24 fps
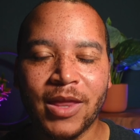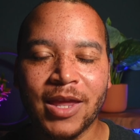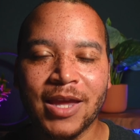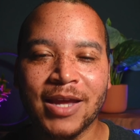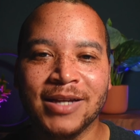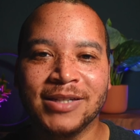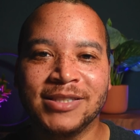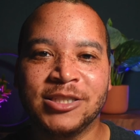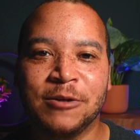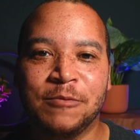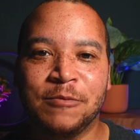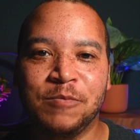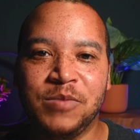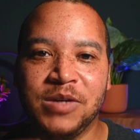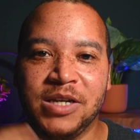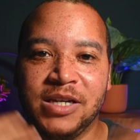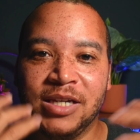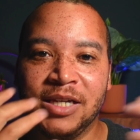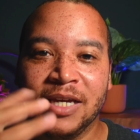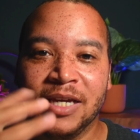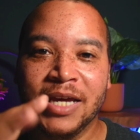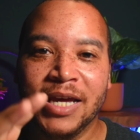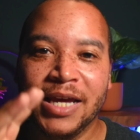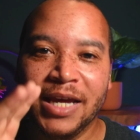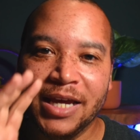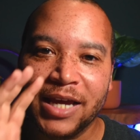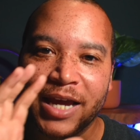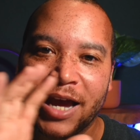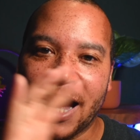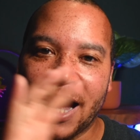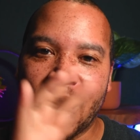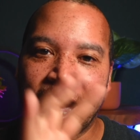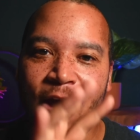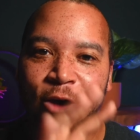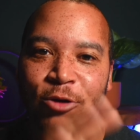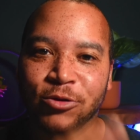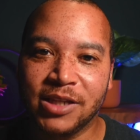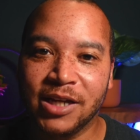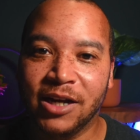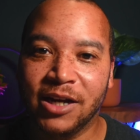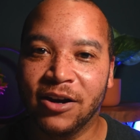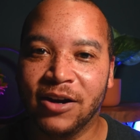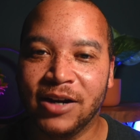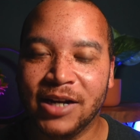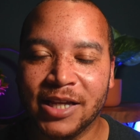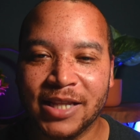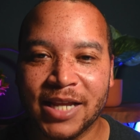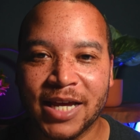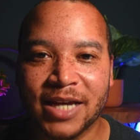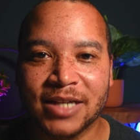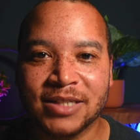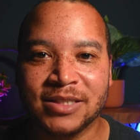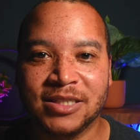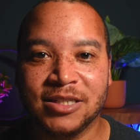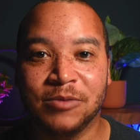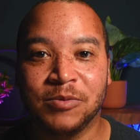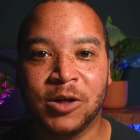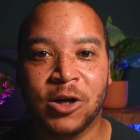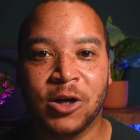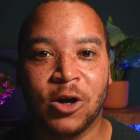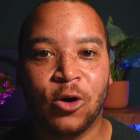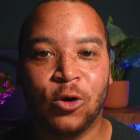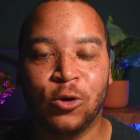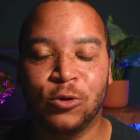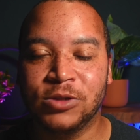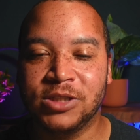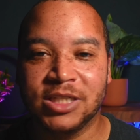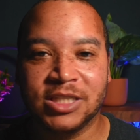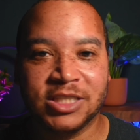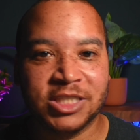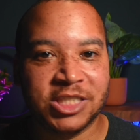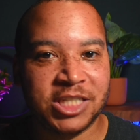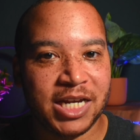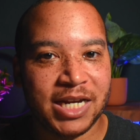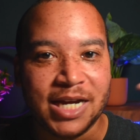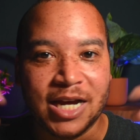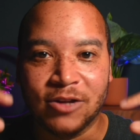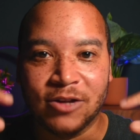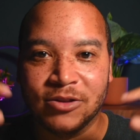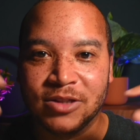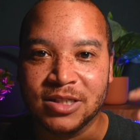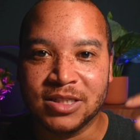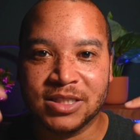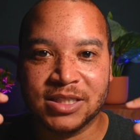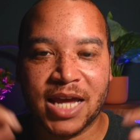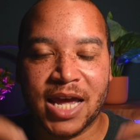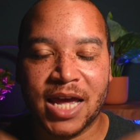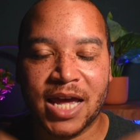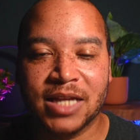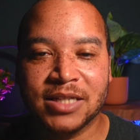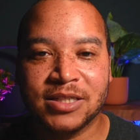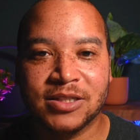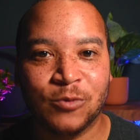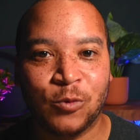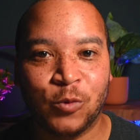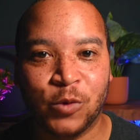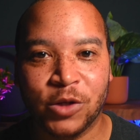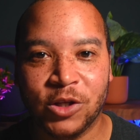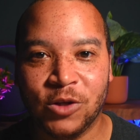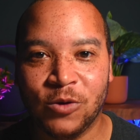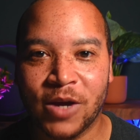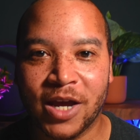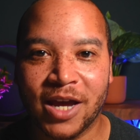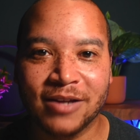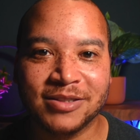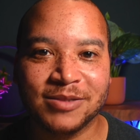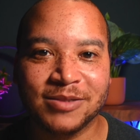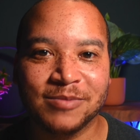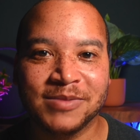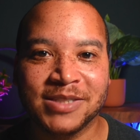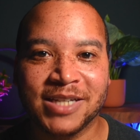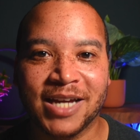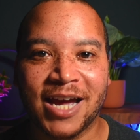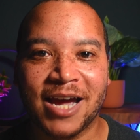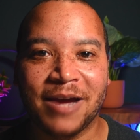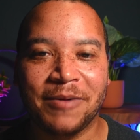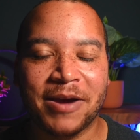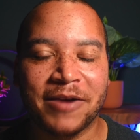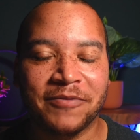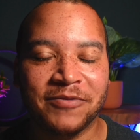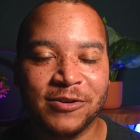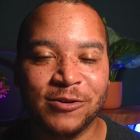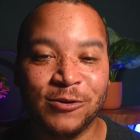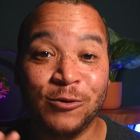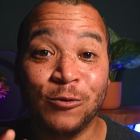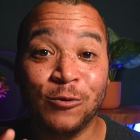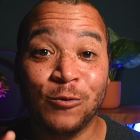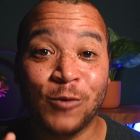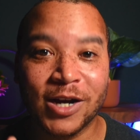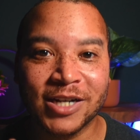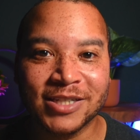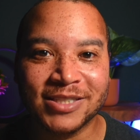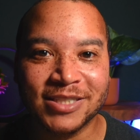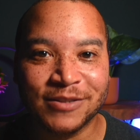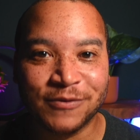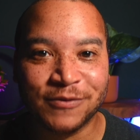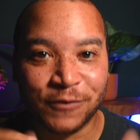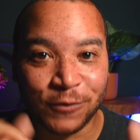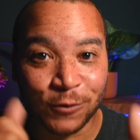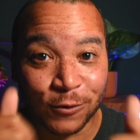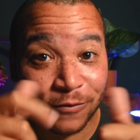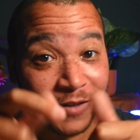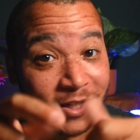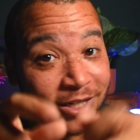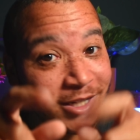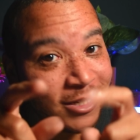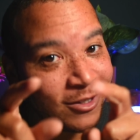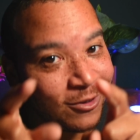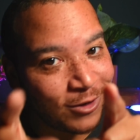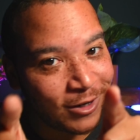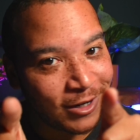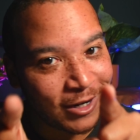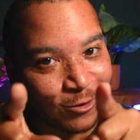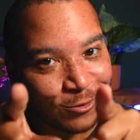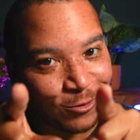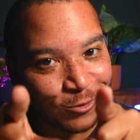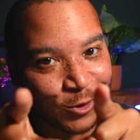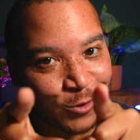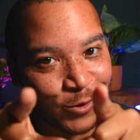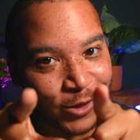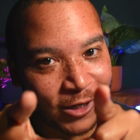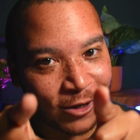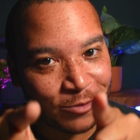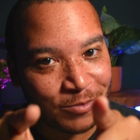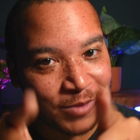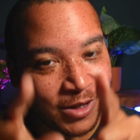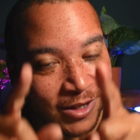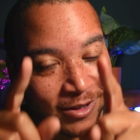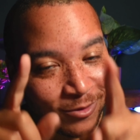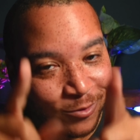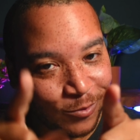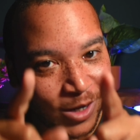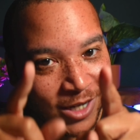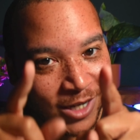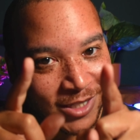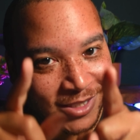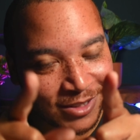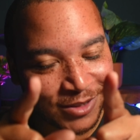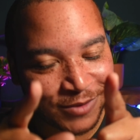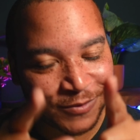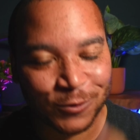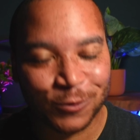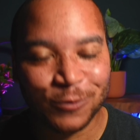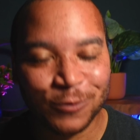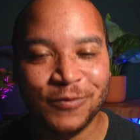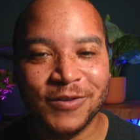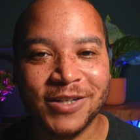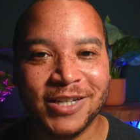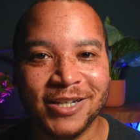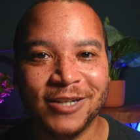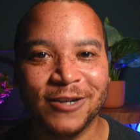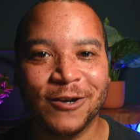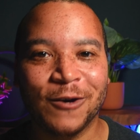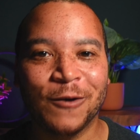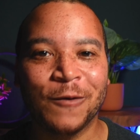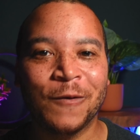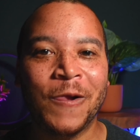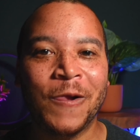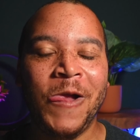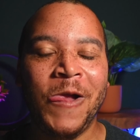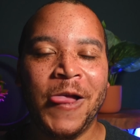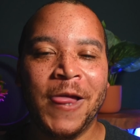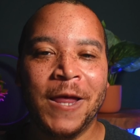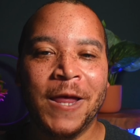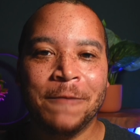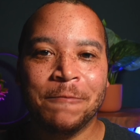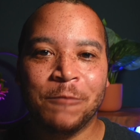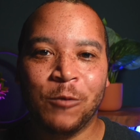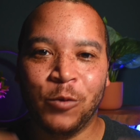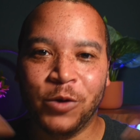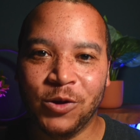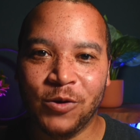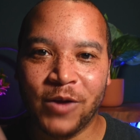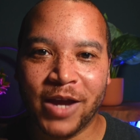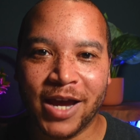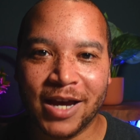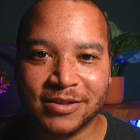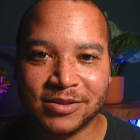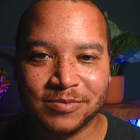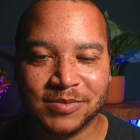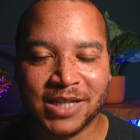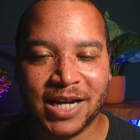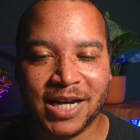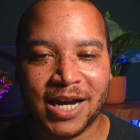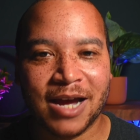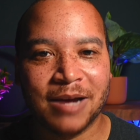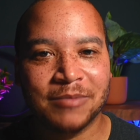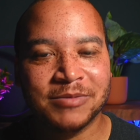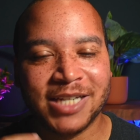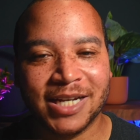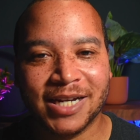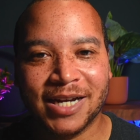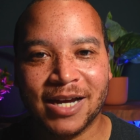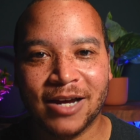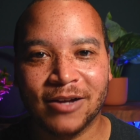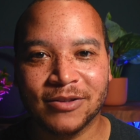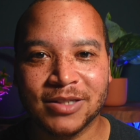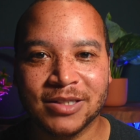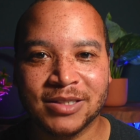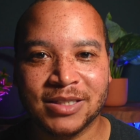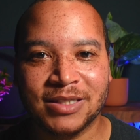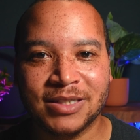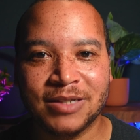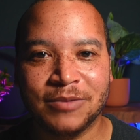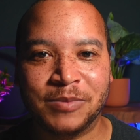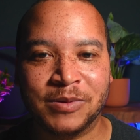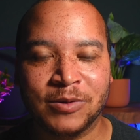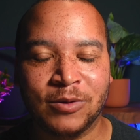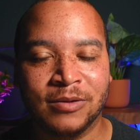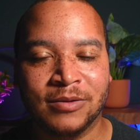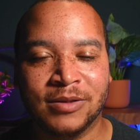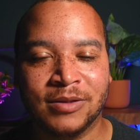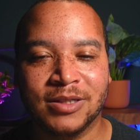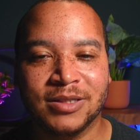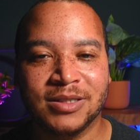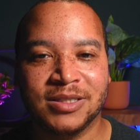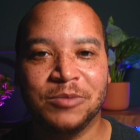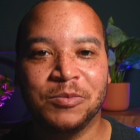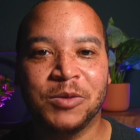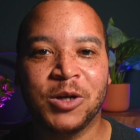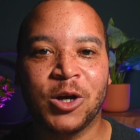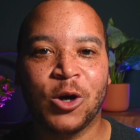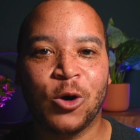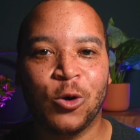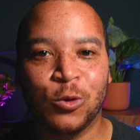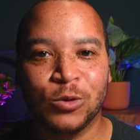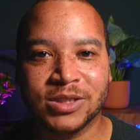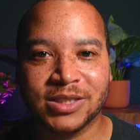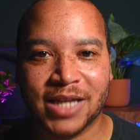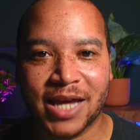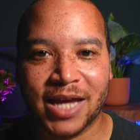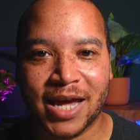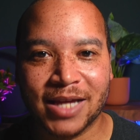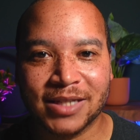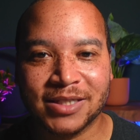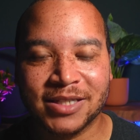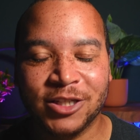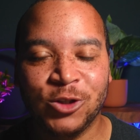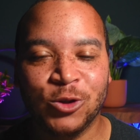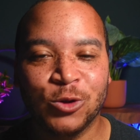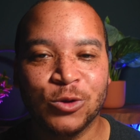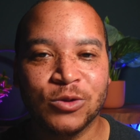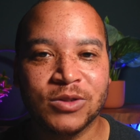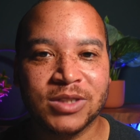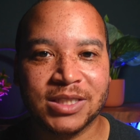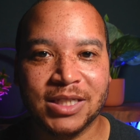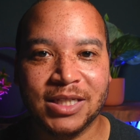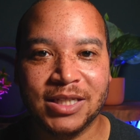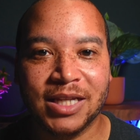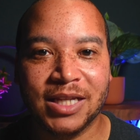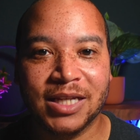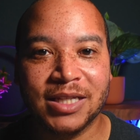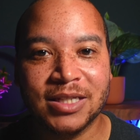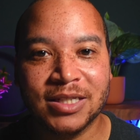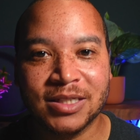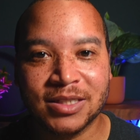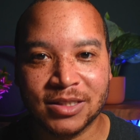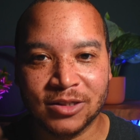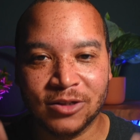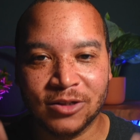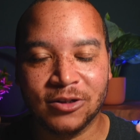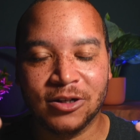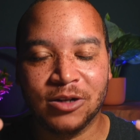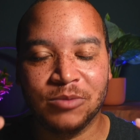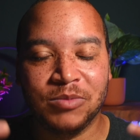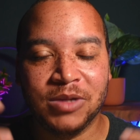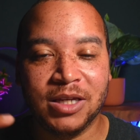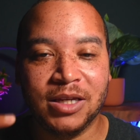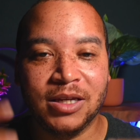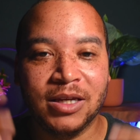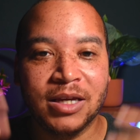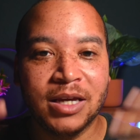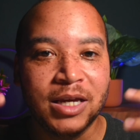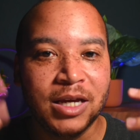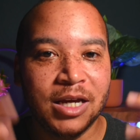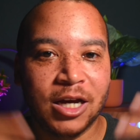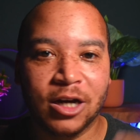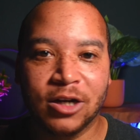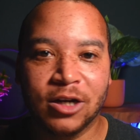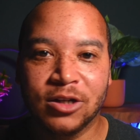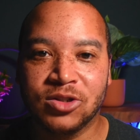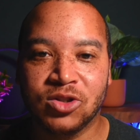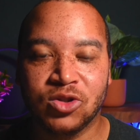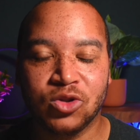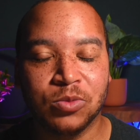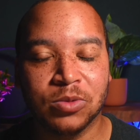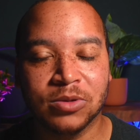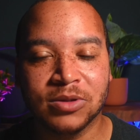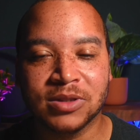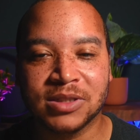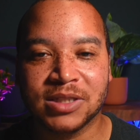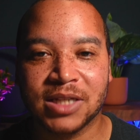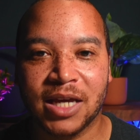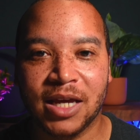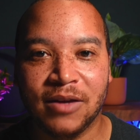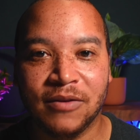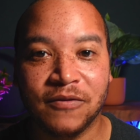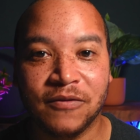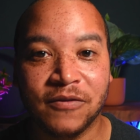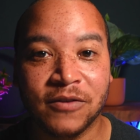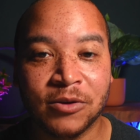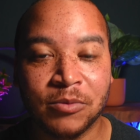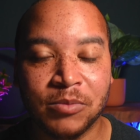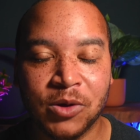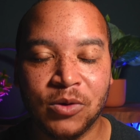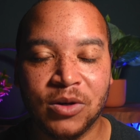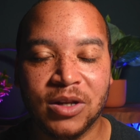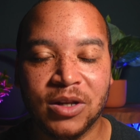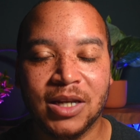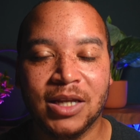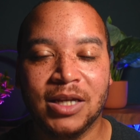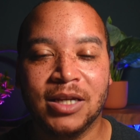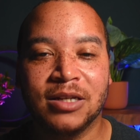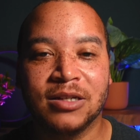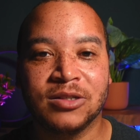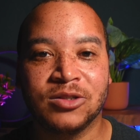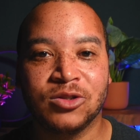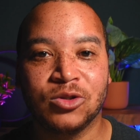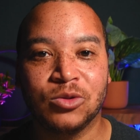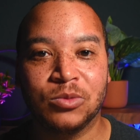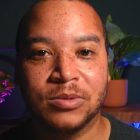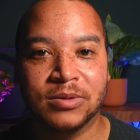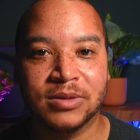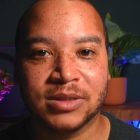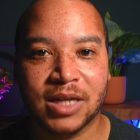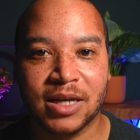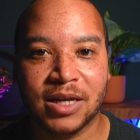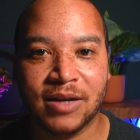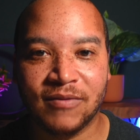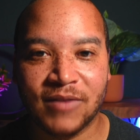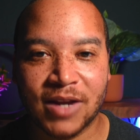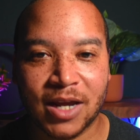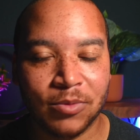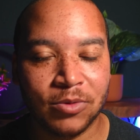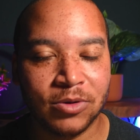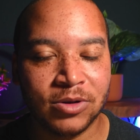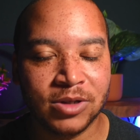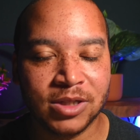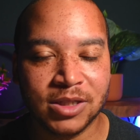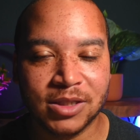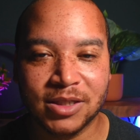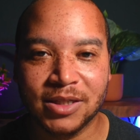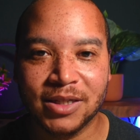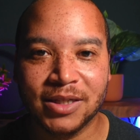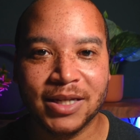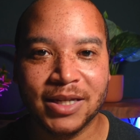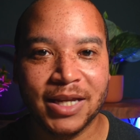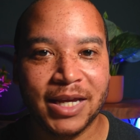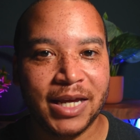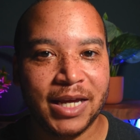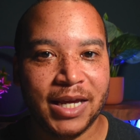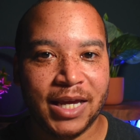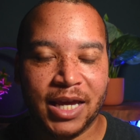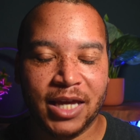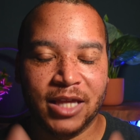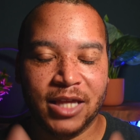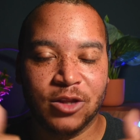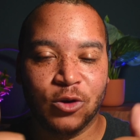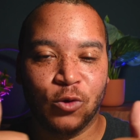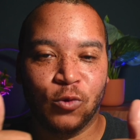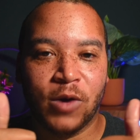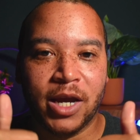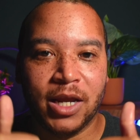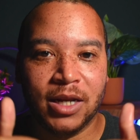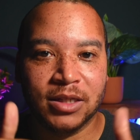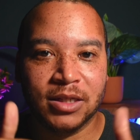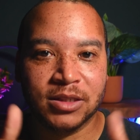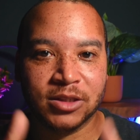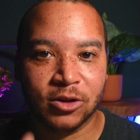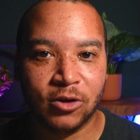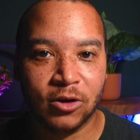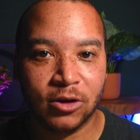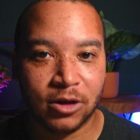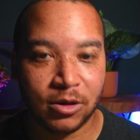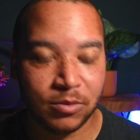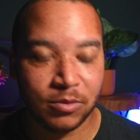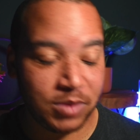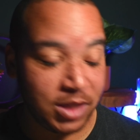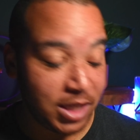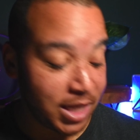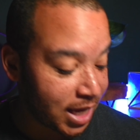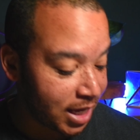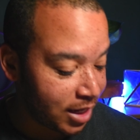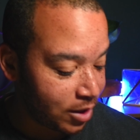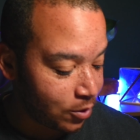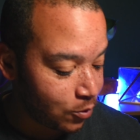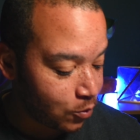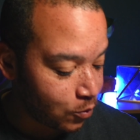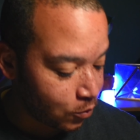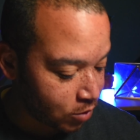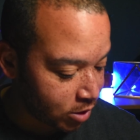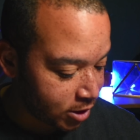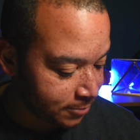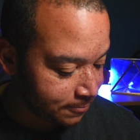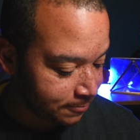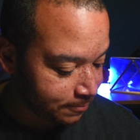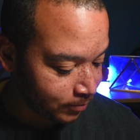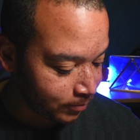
to be out there and in that zip code, just check out the stats when you have some time after you watch this full video. Then don't quit on me. Watch this full video. But when you have some time, check out the zip the zip code stats, and you'll see that this is going to be a super safe community and a super safe neighborhood, and the ratings are going to be a one.